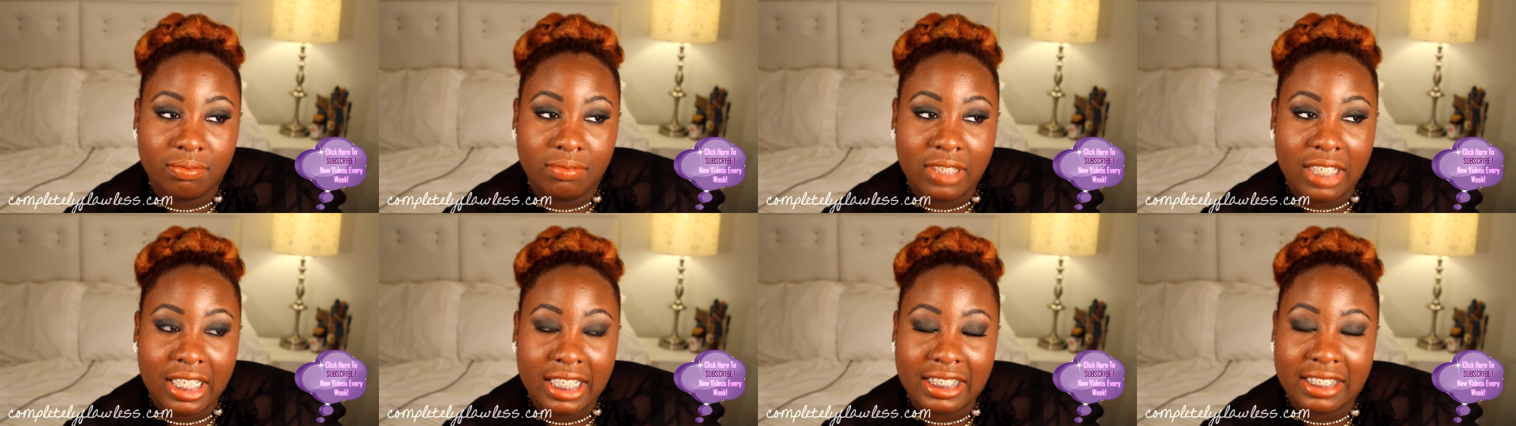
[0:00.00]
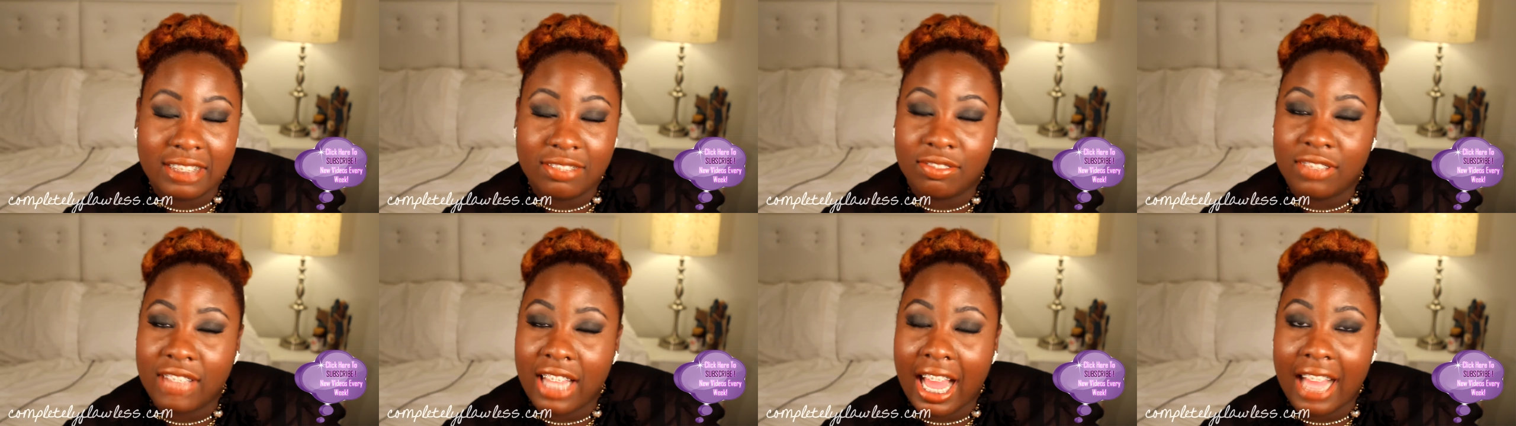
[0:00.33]

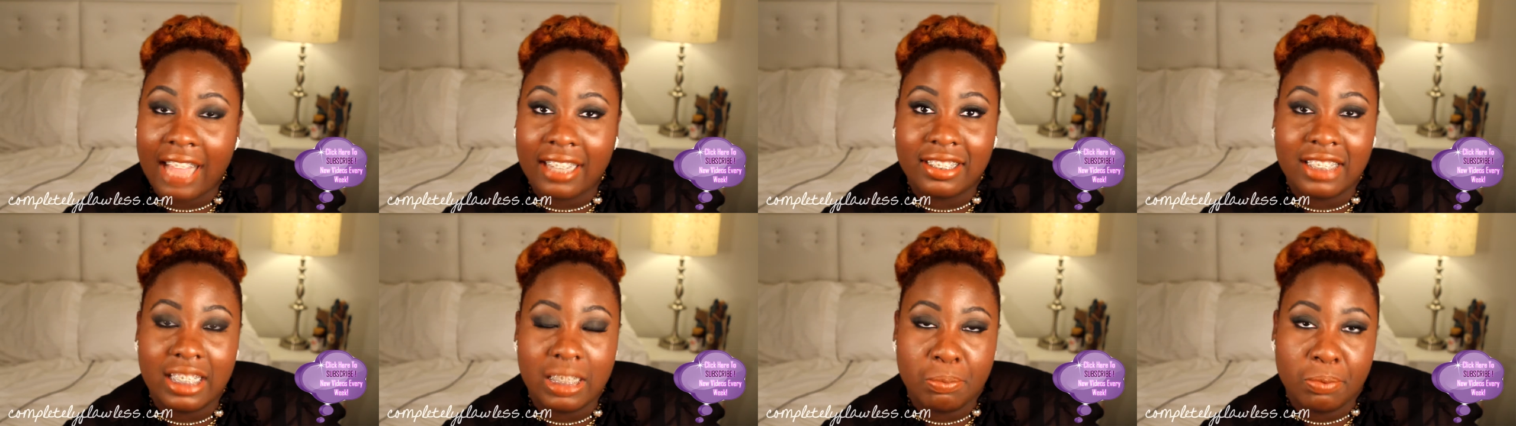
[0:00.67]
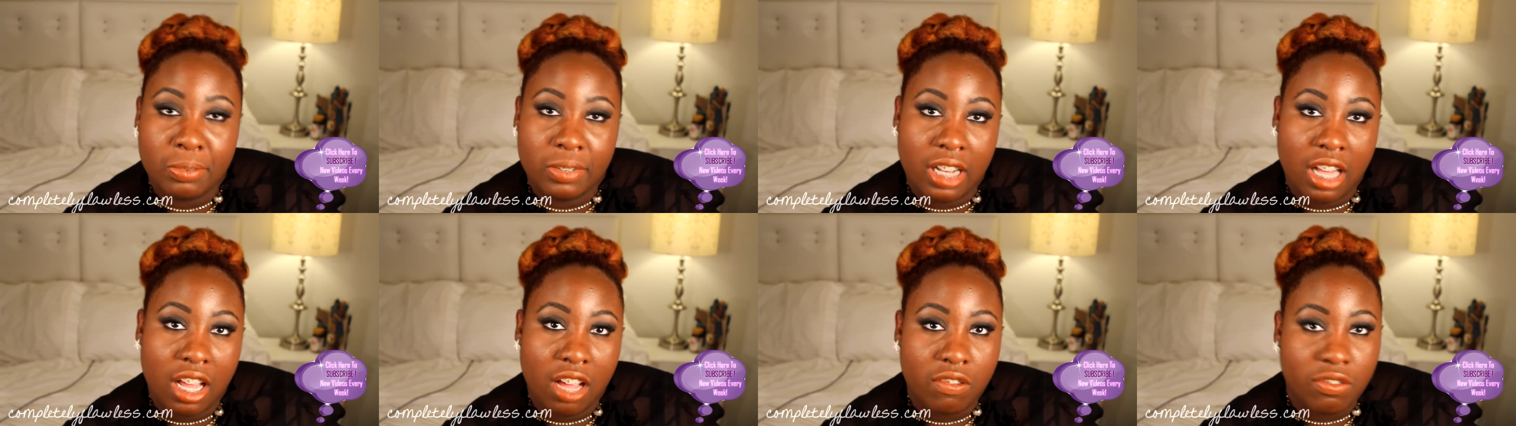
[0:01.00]
it's not deep
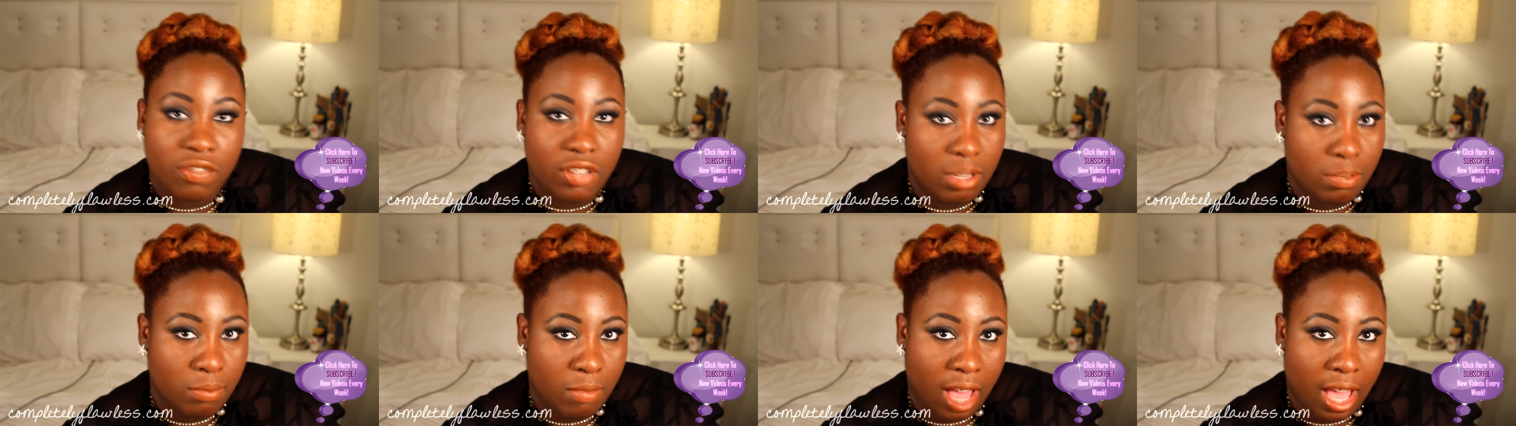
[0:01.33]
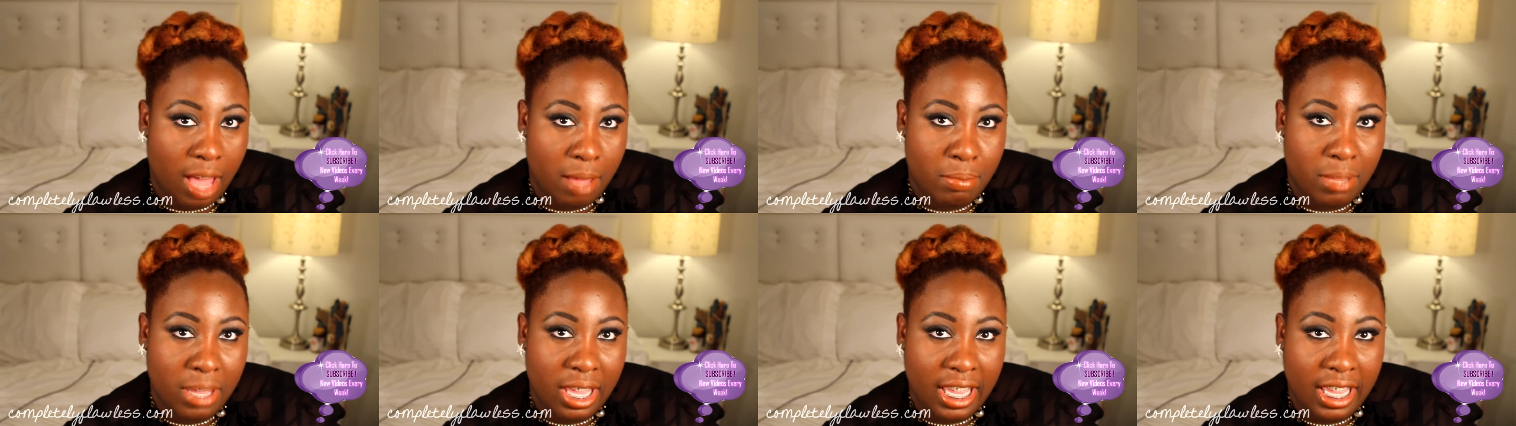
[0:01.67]
enough in
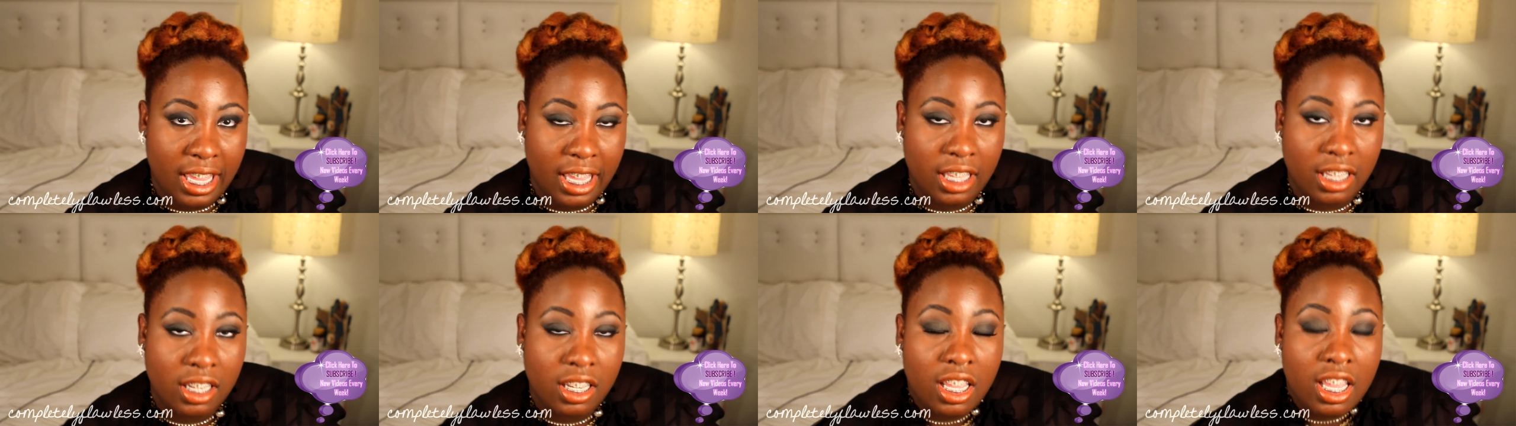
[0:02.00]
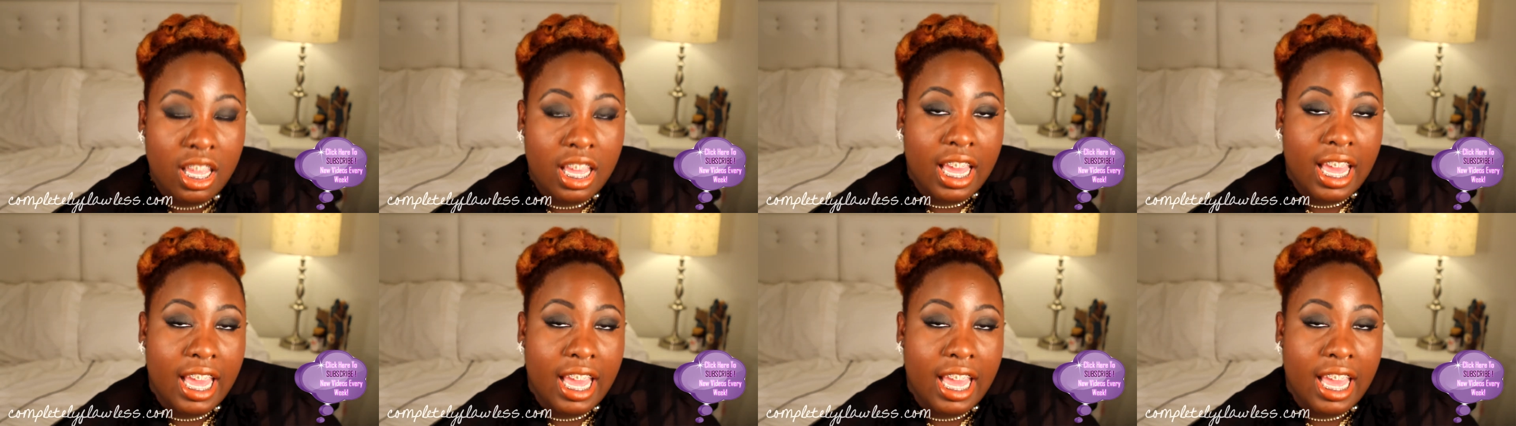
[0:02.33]
my opinion.